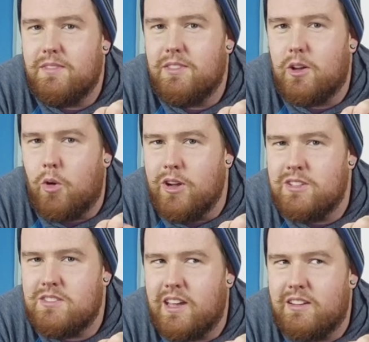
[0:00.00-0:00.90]
the
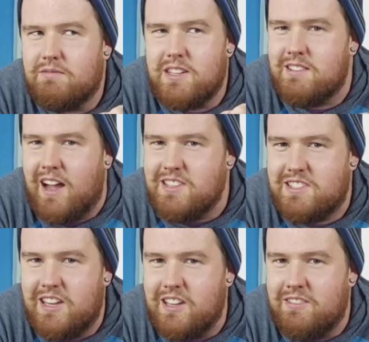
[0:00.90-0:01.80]
coins like did not
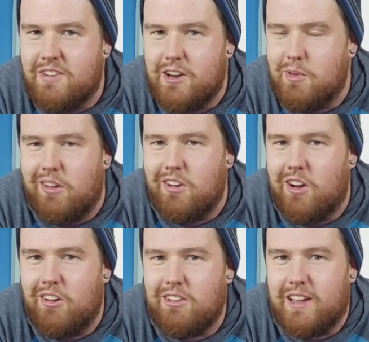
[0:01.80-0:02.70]
stay in very well at all.